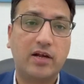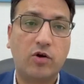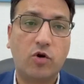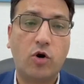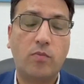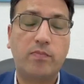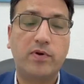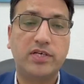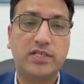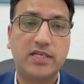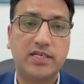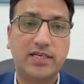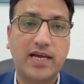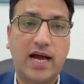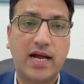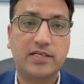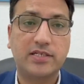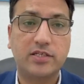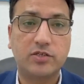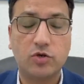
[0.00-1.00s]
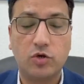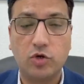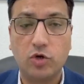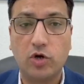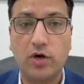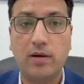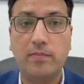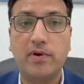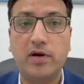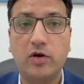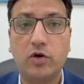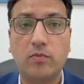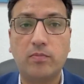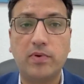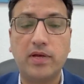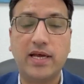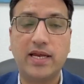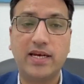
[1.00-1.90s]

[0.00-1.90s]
corporation taxes on your limited company,